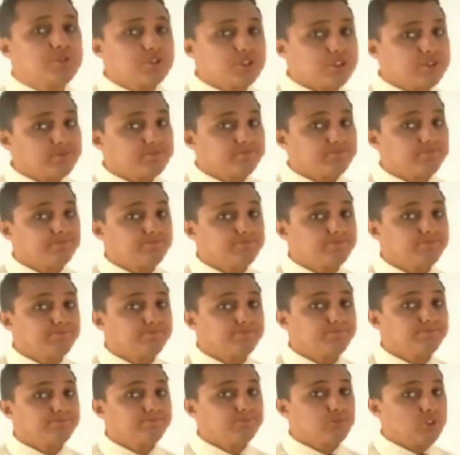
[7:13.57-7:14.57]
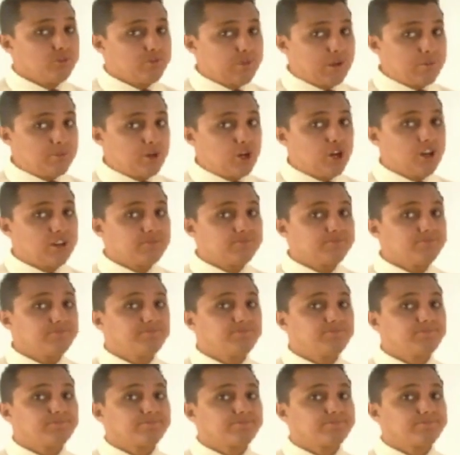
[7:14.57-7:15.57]
grouped?
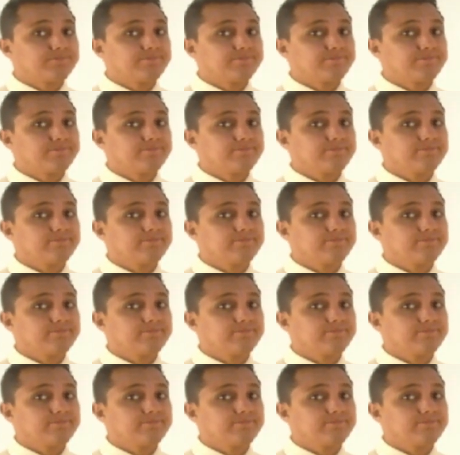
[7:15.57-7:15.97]
Remember?